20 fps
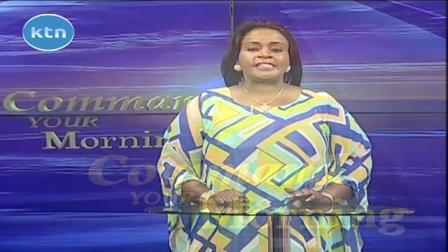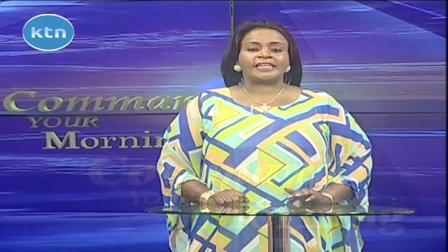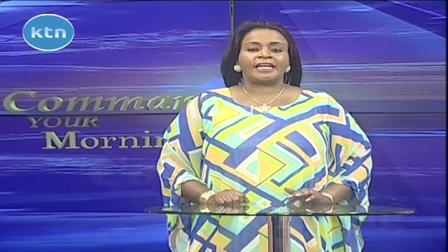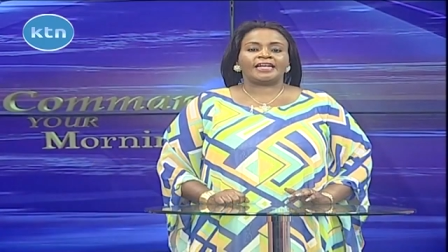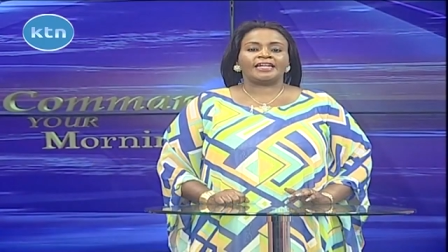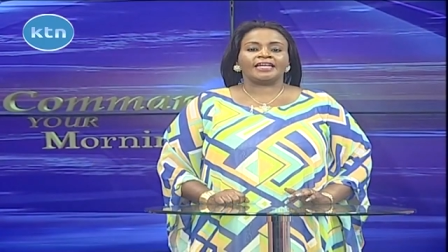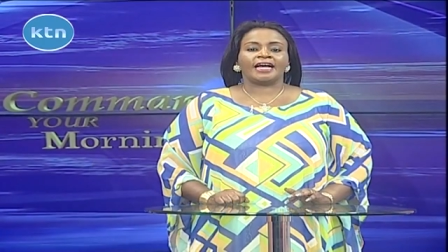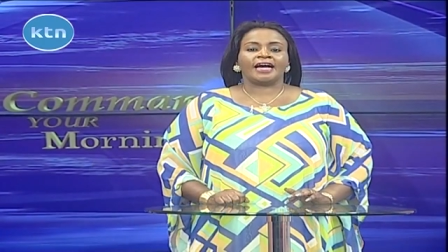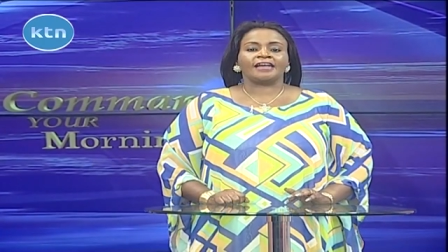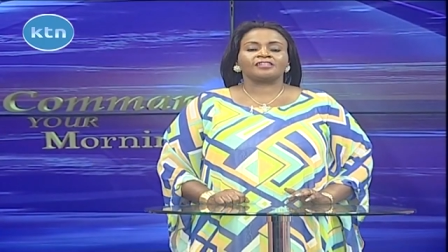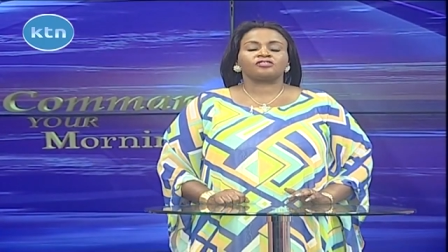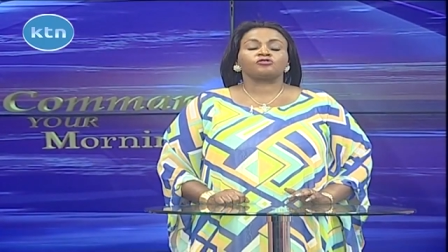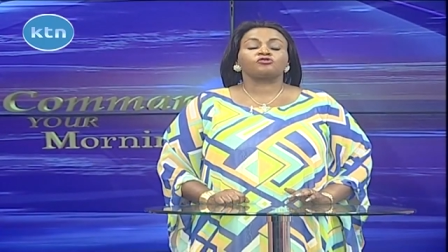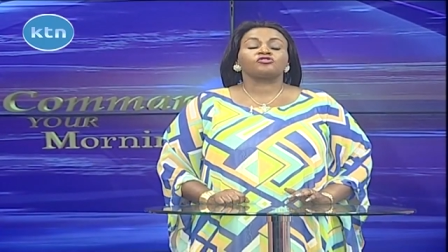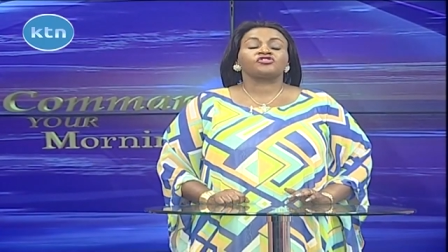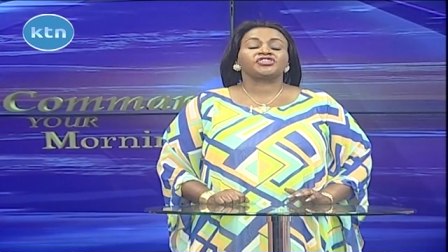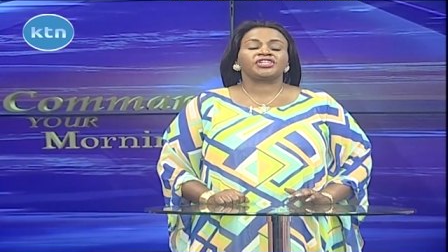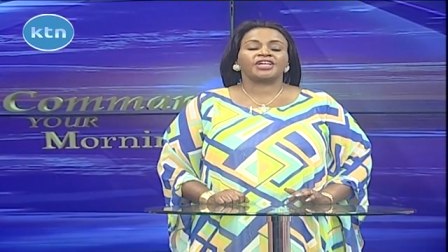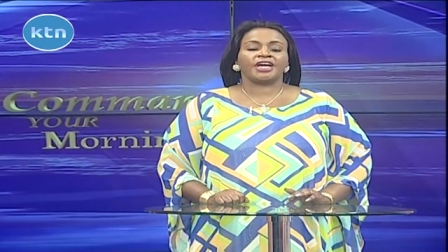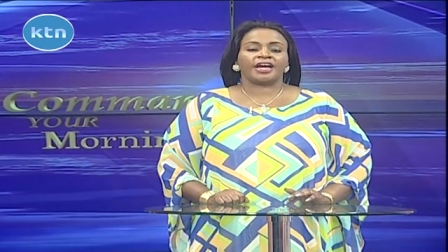is telling us to
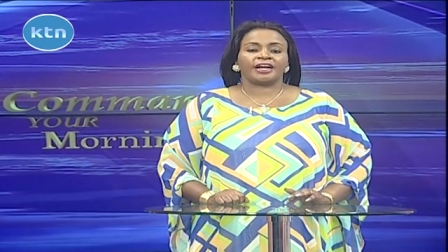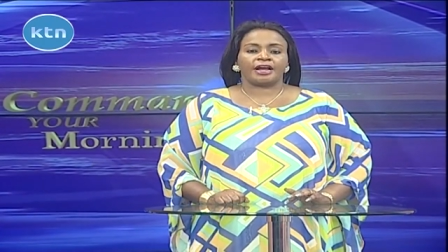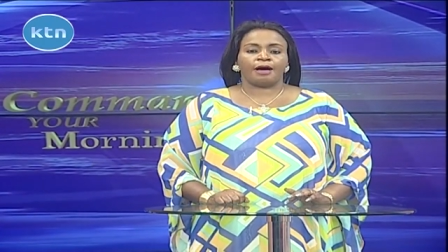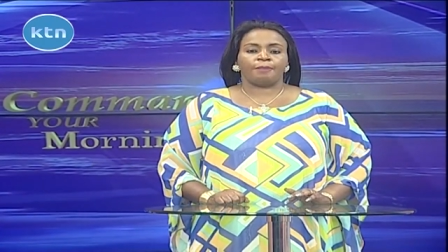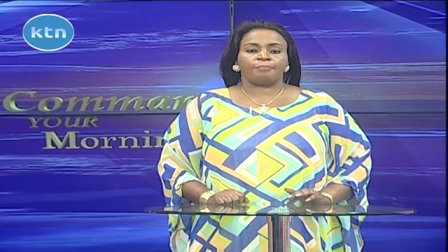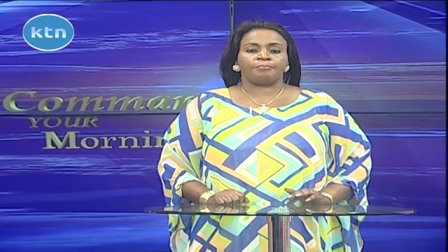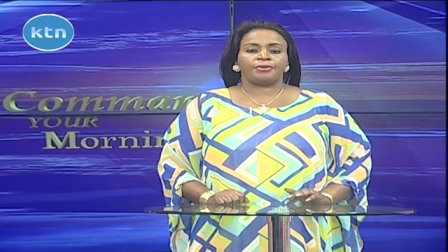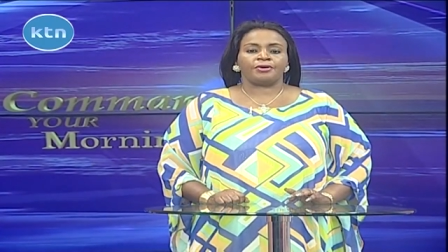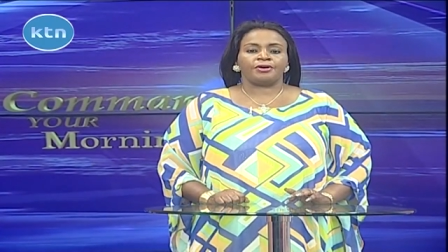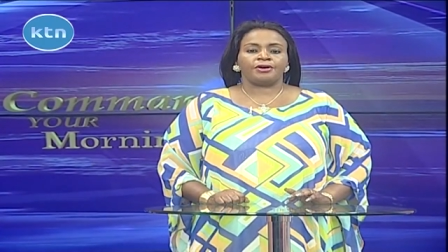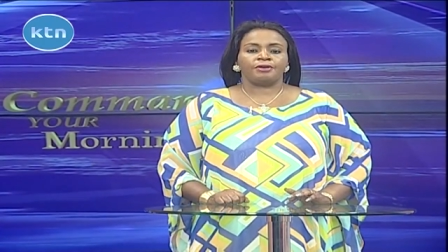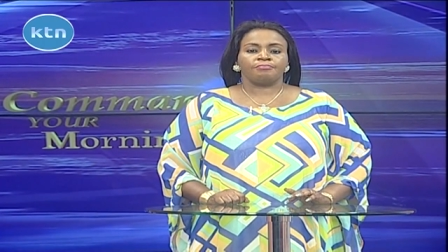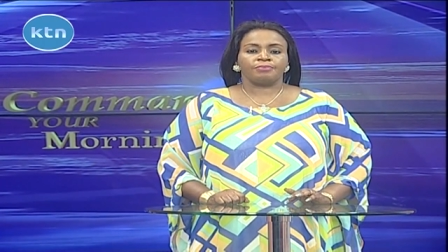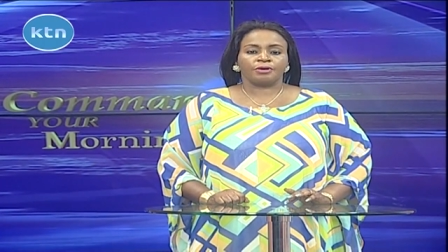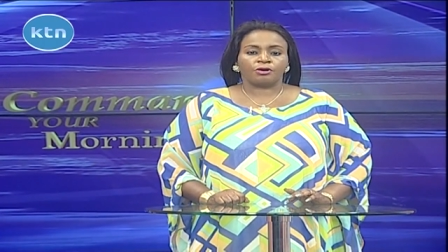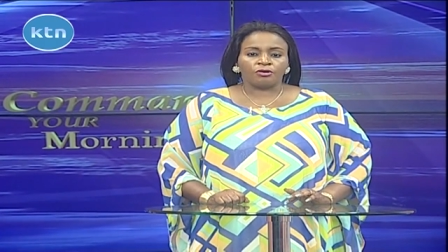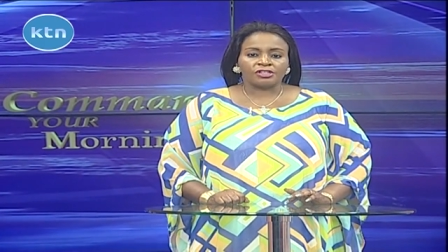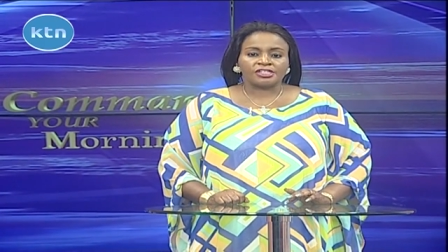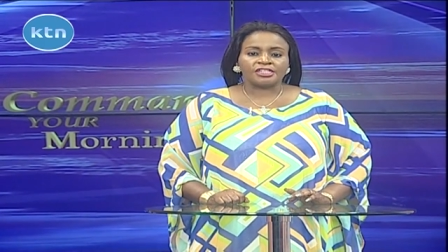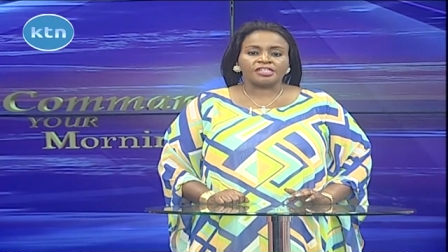cheer up
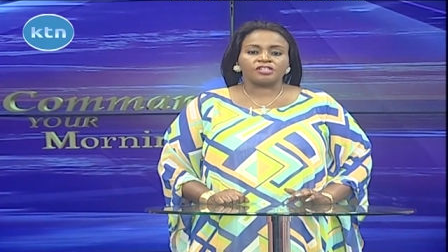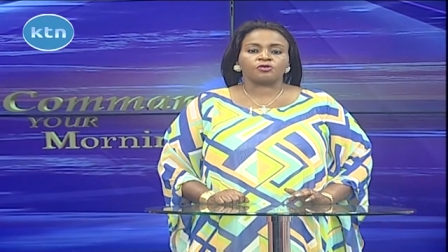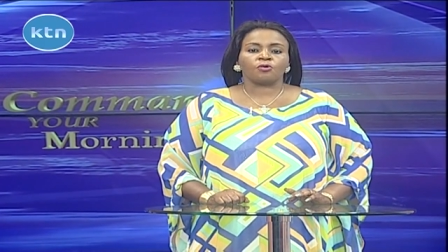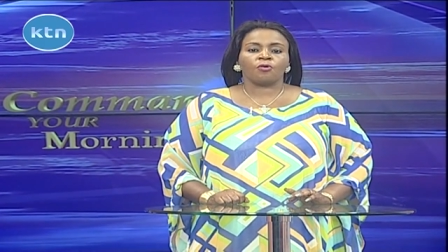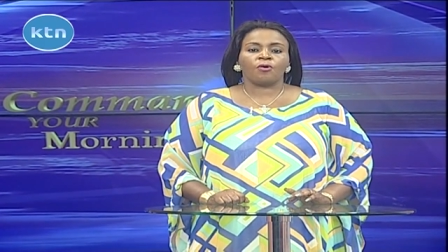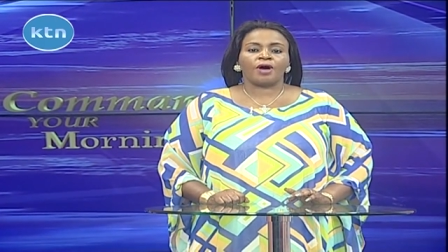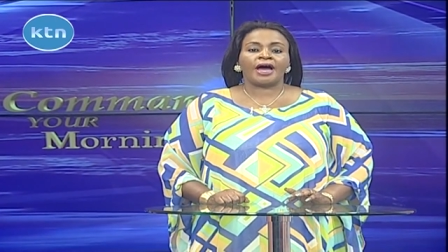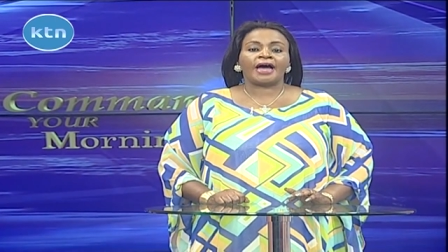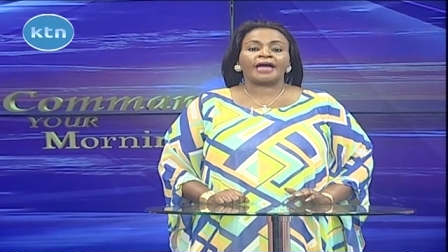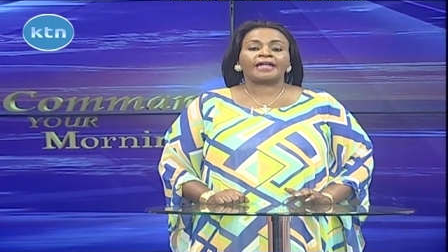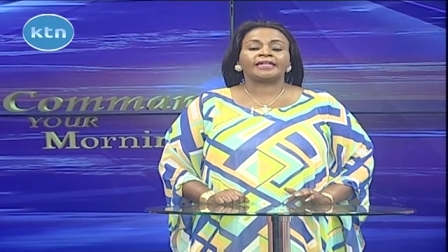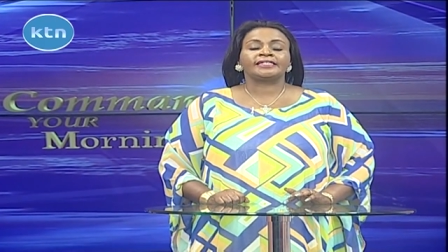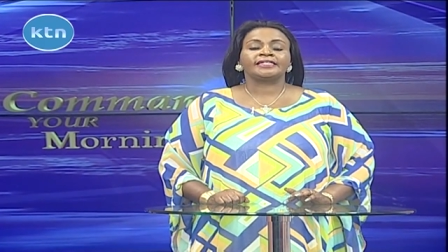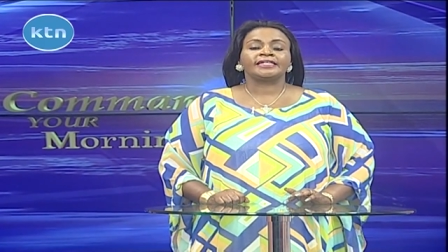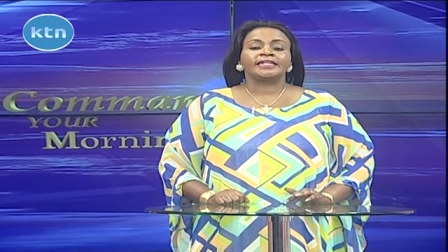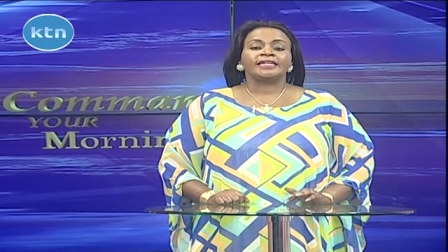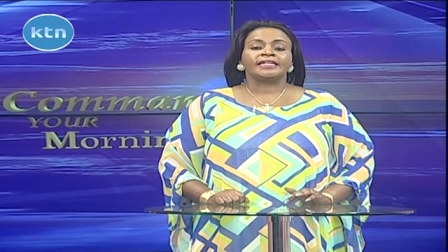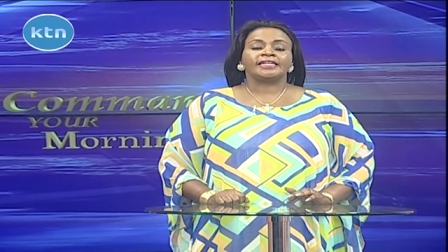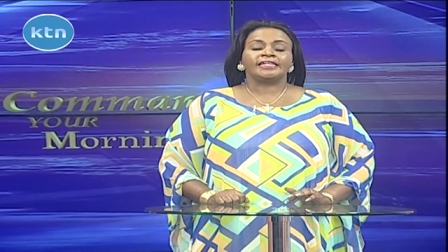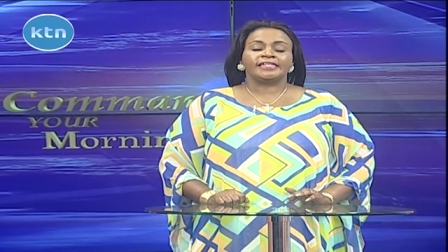because his word
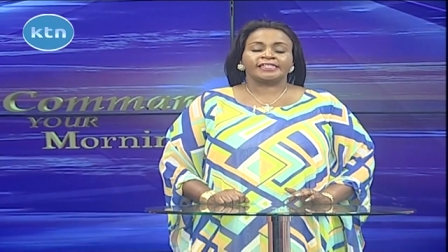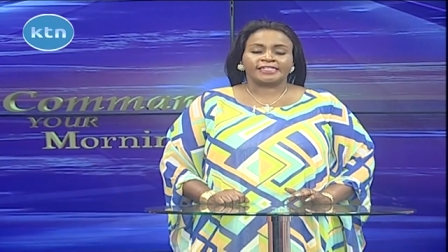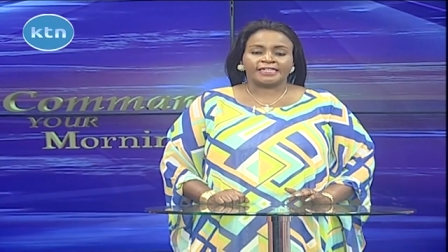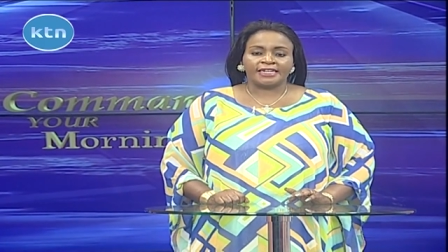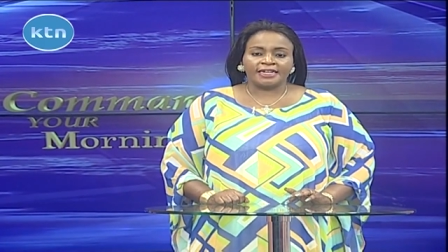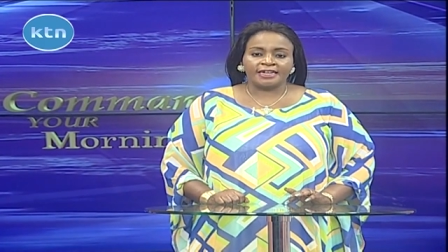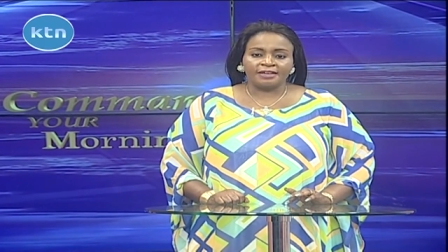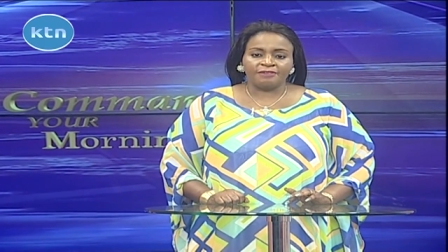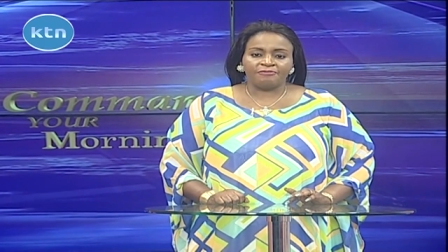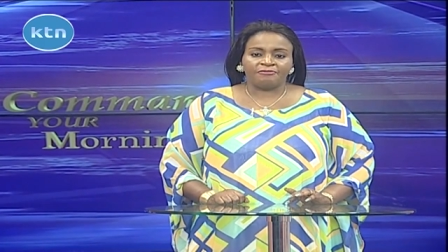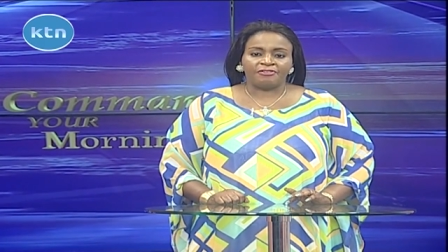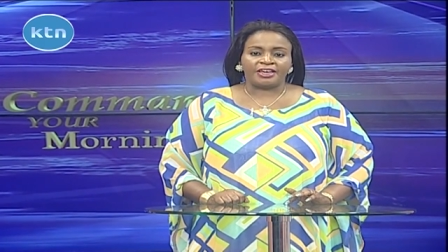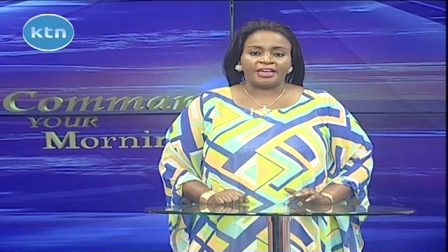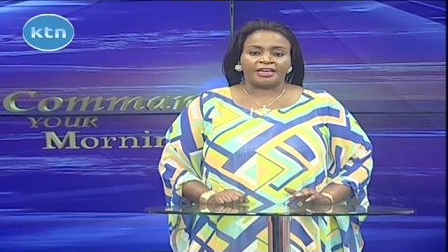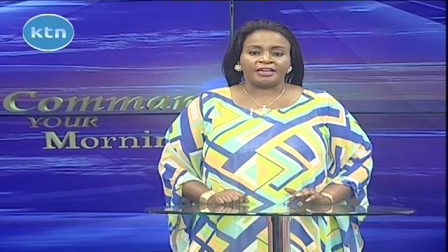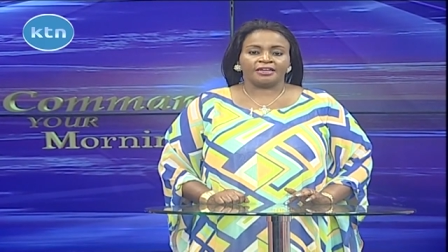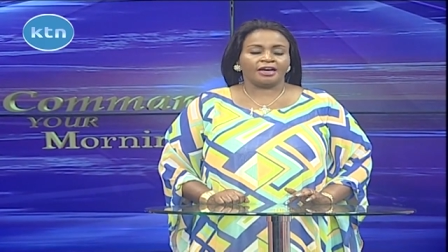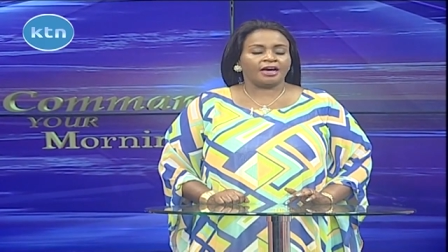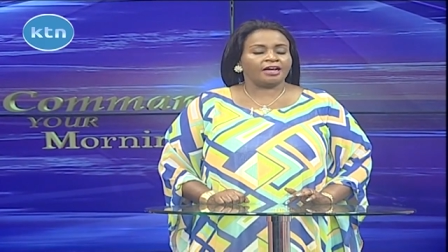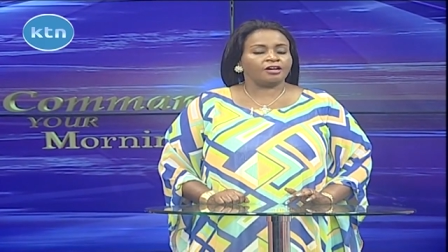is
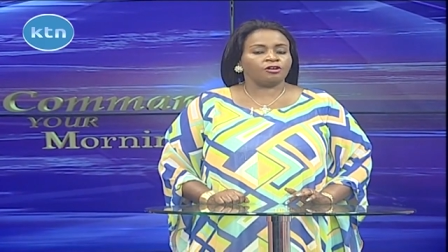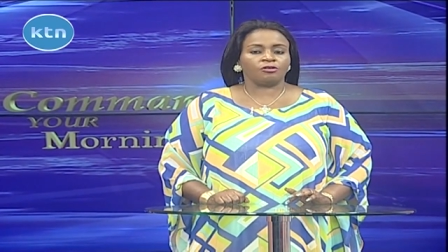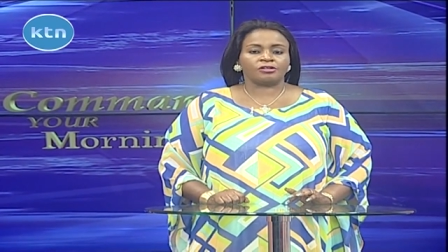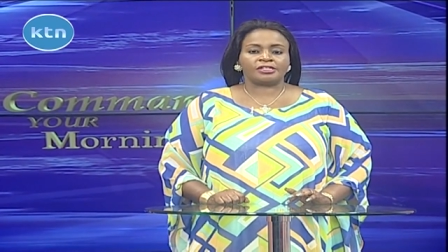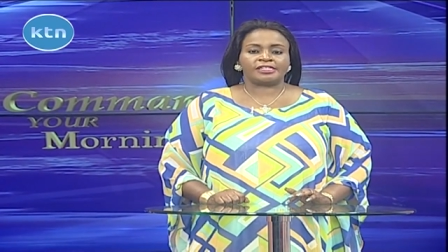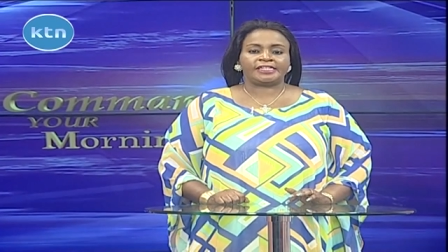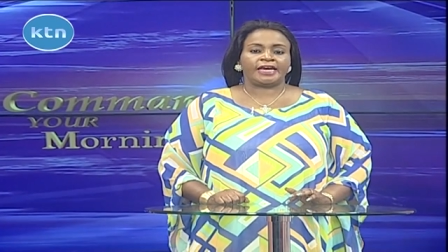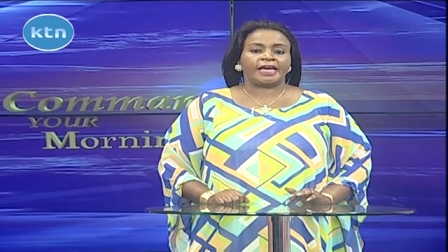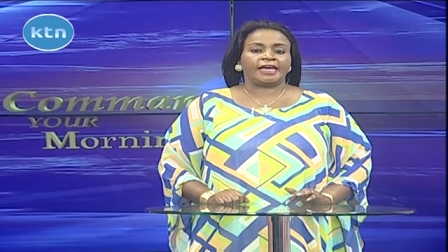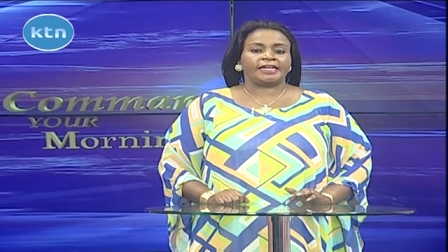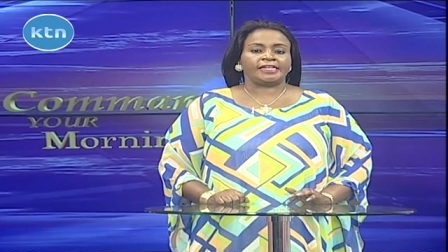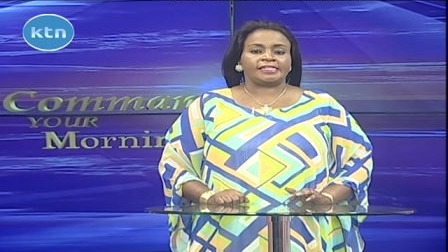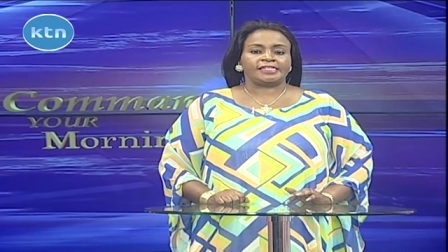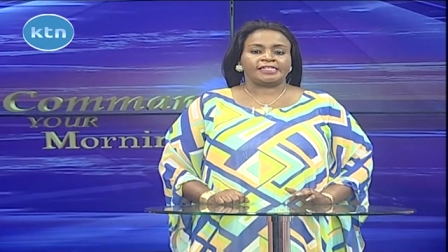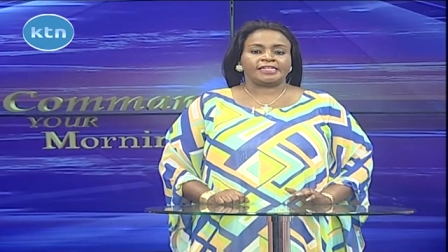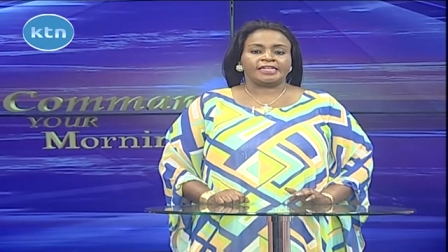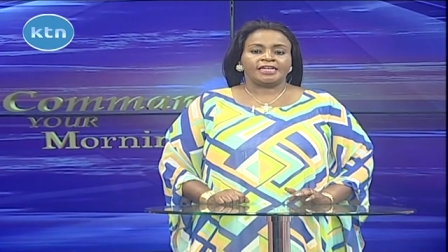living and not dead.